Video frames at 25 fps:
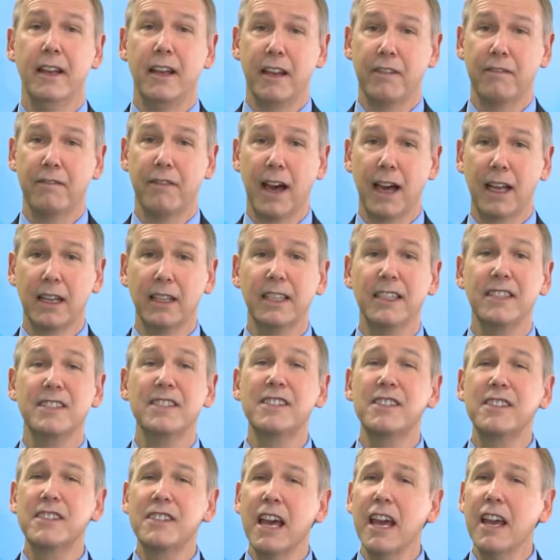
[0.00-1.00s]
And finally,
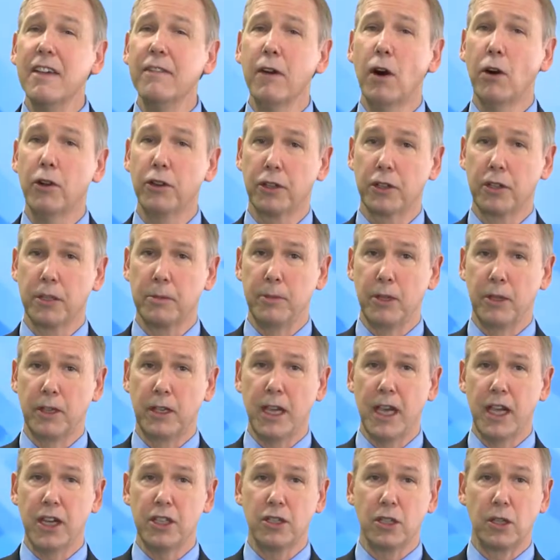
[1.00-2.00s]
save all your
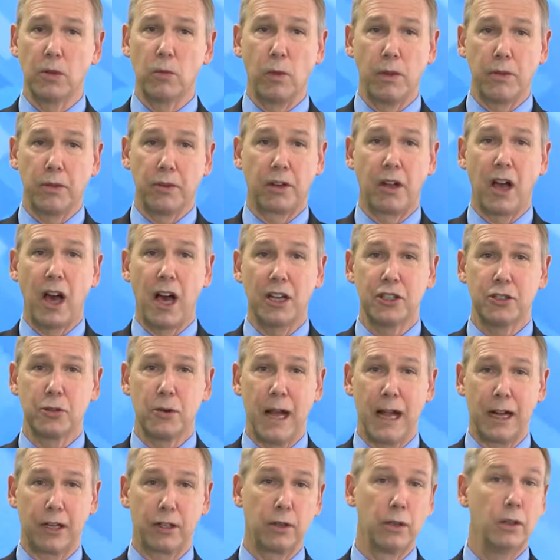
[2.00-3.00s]
communication with your
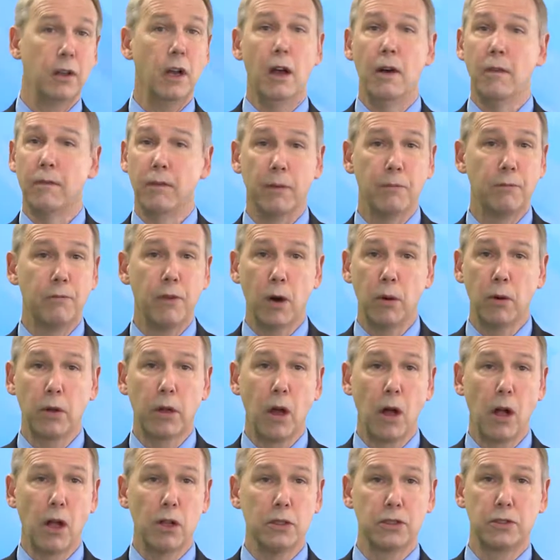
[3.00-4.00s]
contractor, from phone
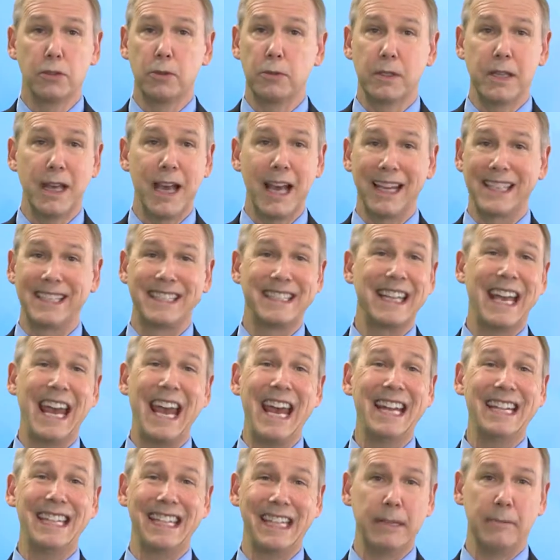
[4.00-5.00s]
calls to texts
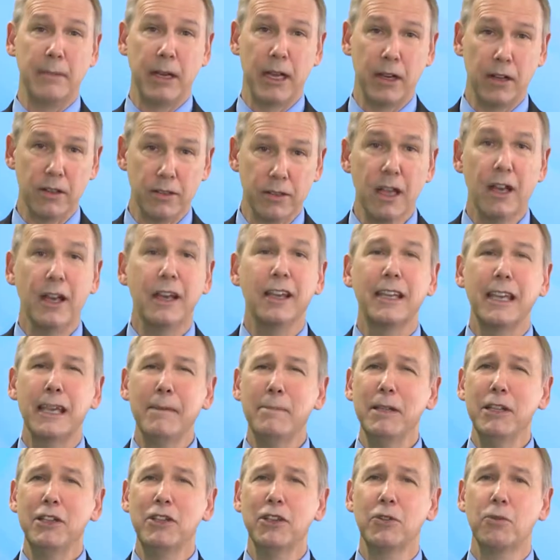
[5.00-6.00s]
and emails.
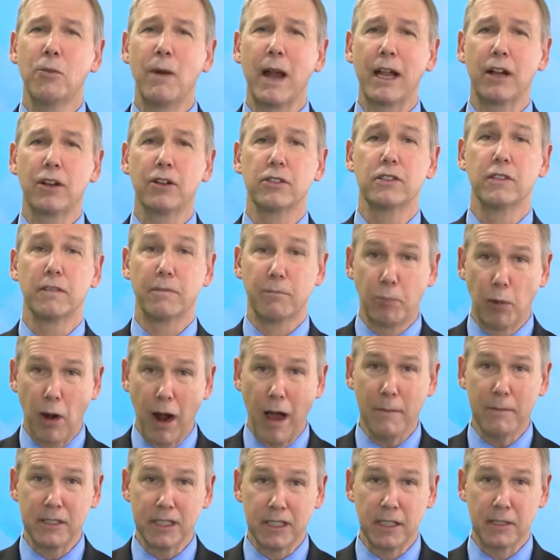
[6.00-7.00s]
Keeping good records of
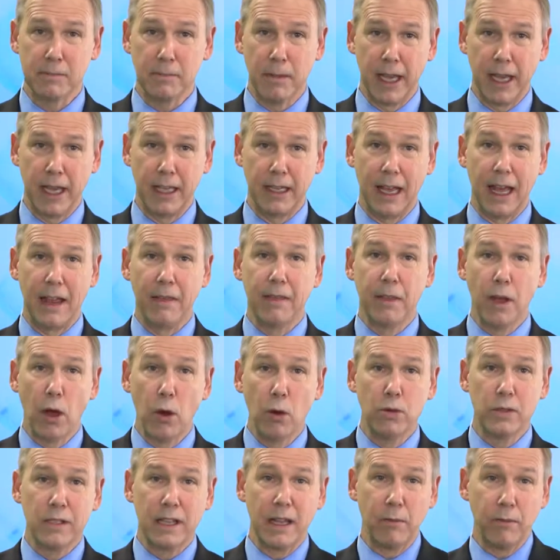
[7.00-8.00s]
promises made and
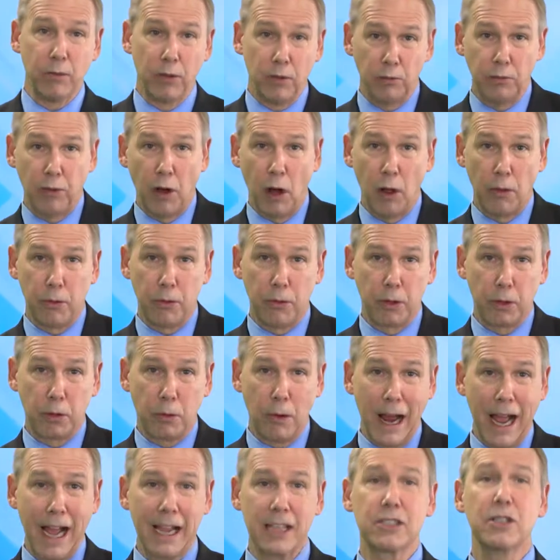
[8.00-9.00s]
those that will fall through the
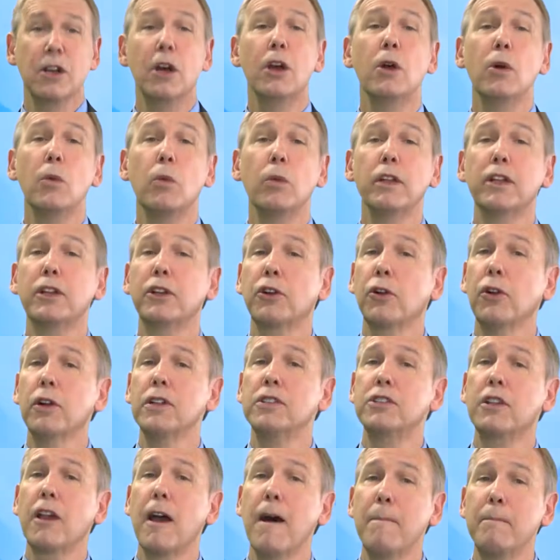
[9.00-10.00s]
cracks will
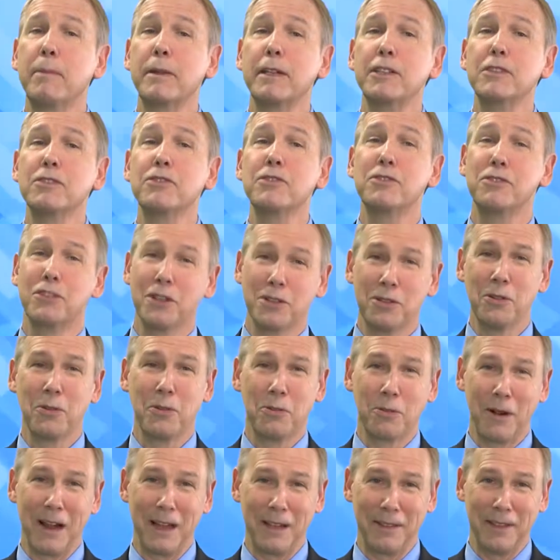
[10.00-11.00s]
encourage companies to do
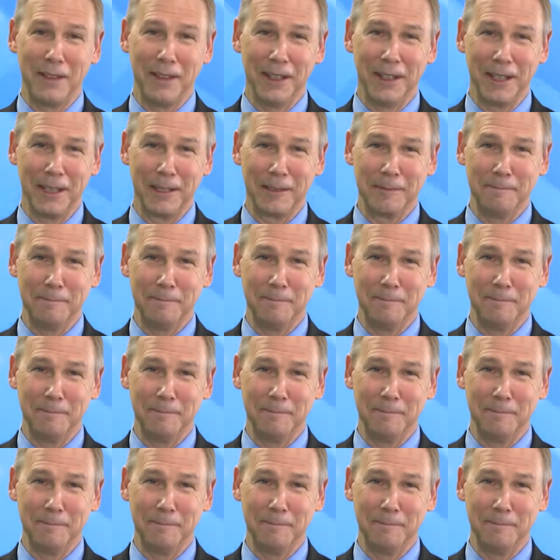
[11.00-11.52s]
the right thing.